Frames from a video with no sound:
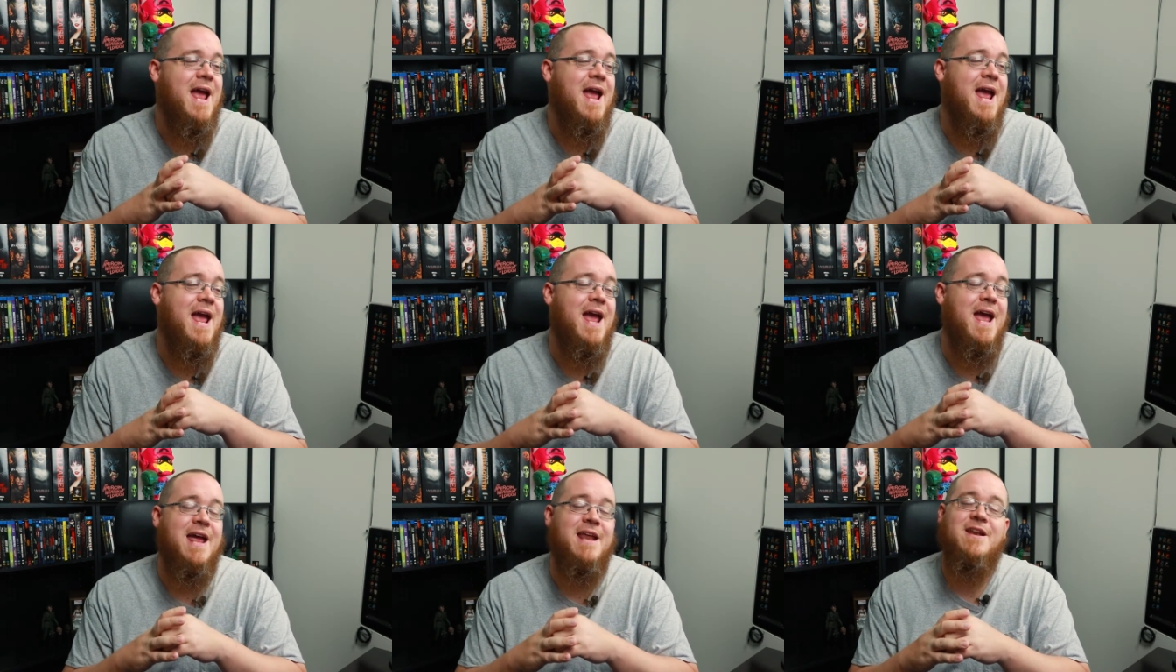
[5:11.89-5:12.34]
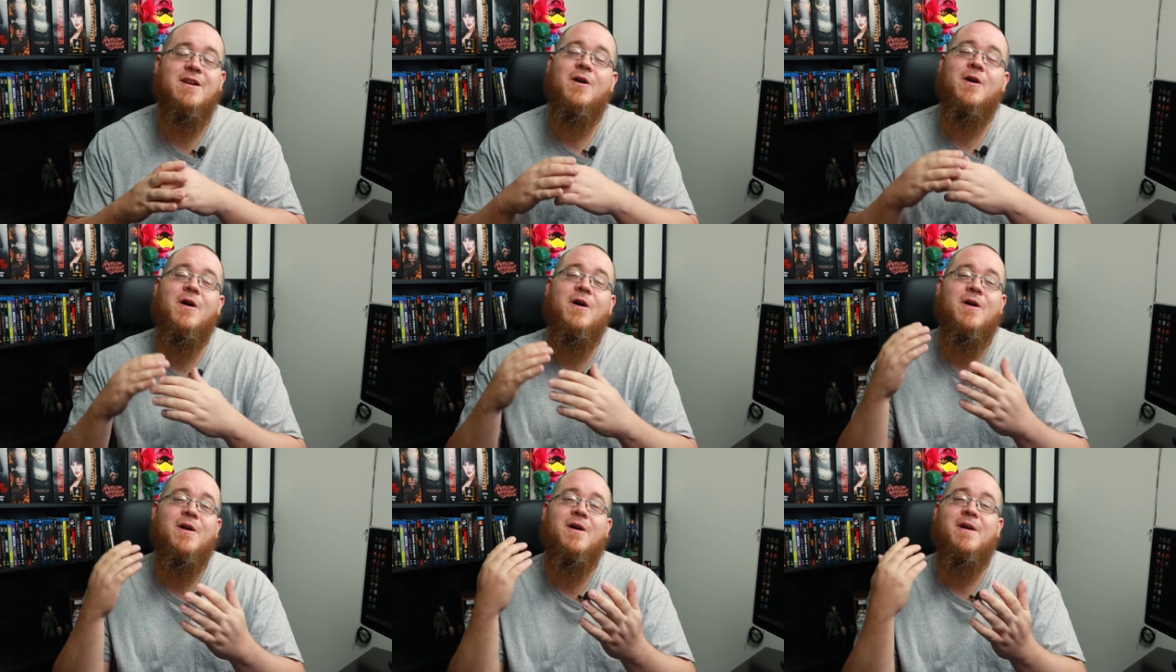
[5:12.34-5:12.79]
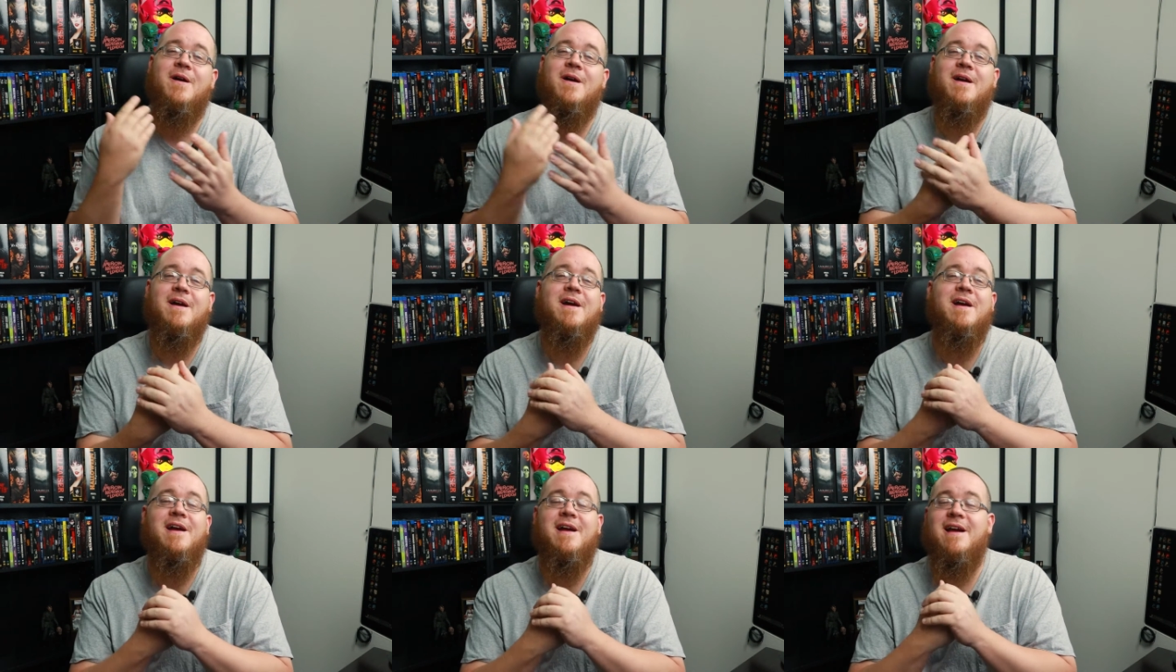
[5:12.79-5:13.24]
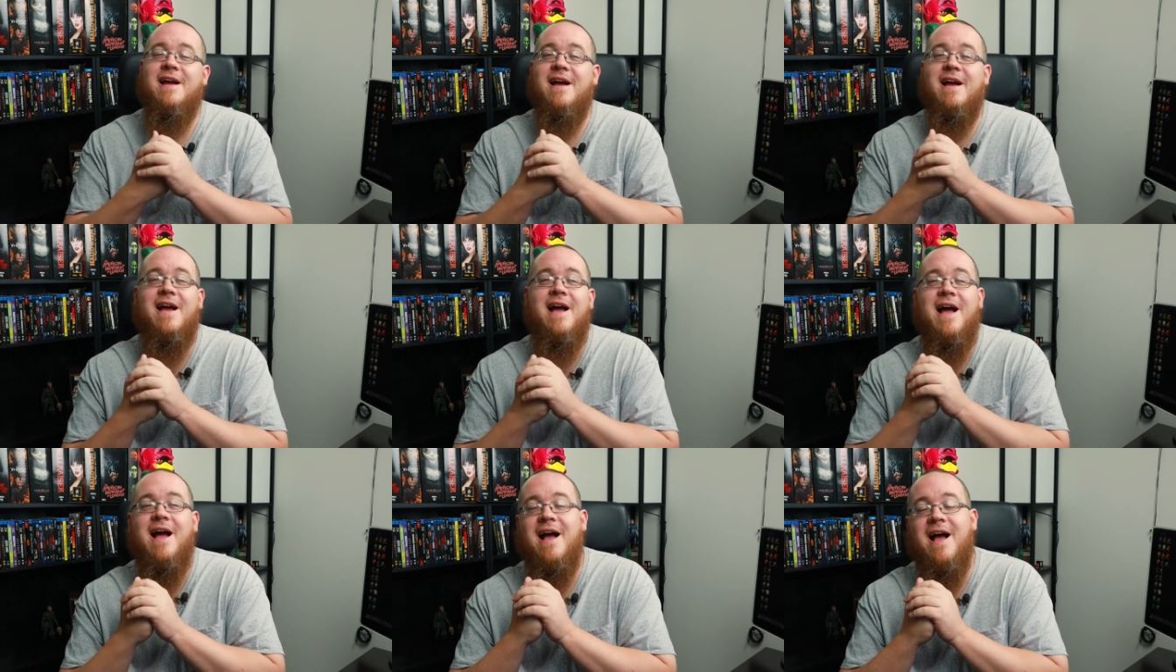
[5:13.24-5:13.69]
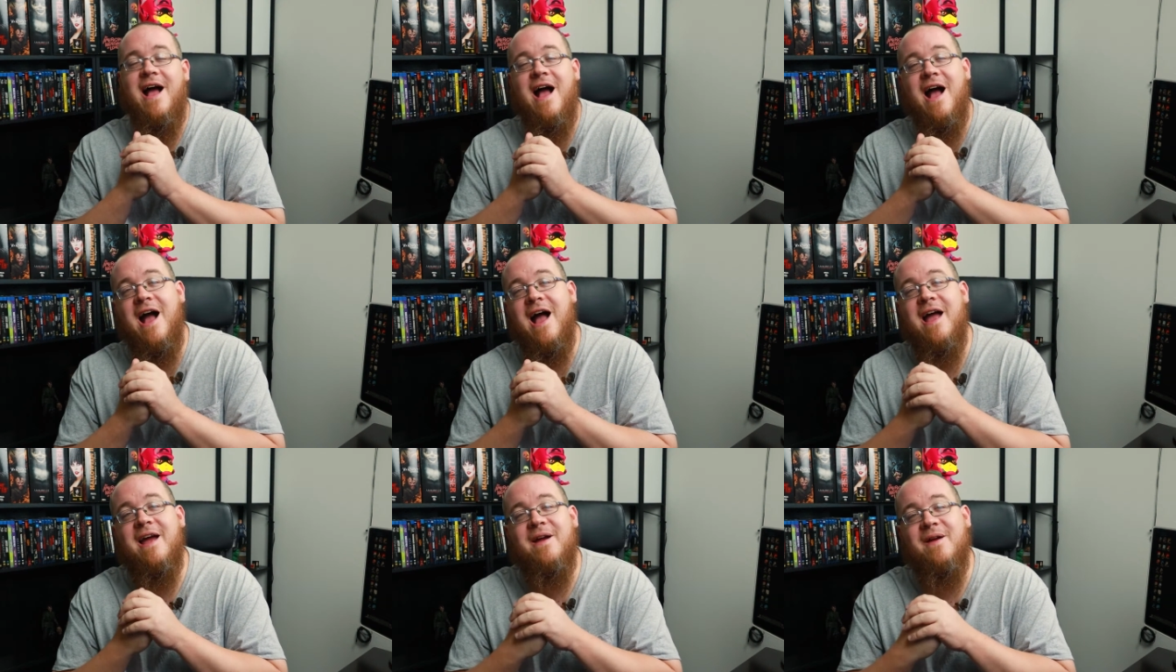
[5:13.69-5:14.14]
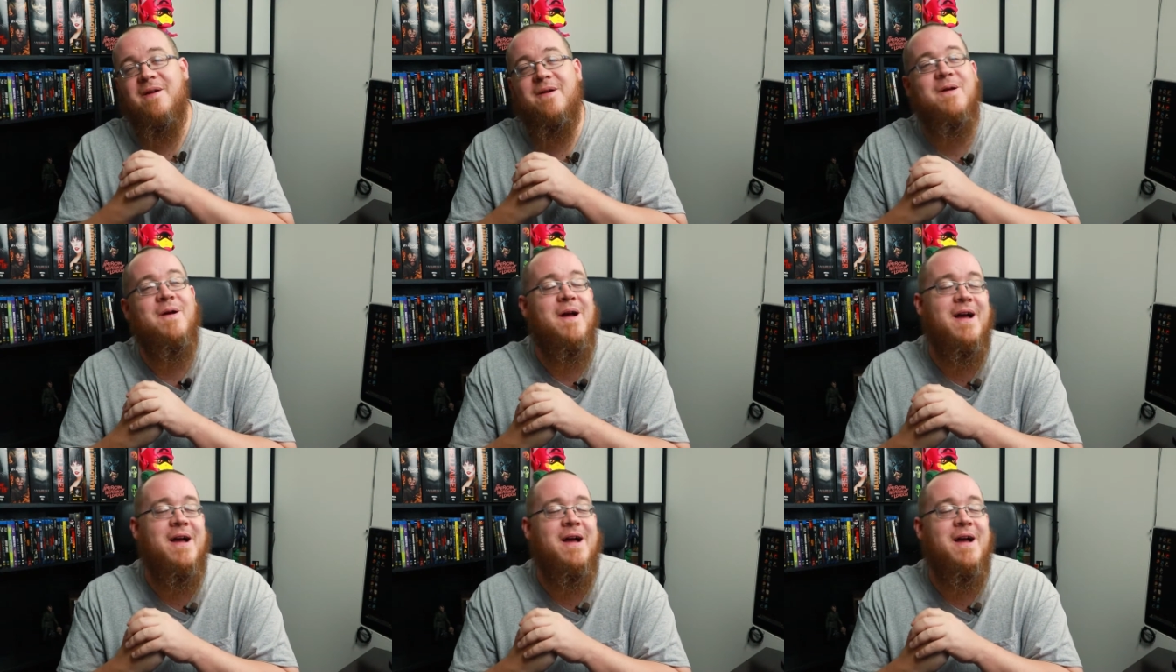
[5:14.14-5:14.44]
And I...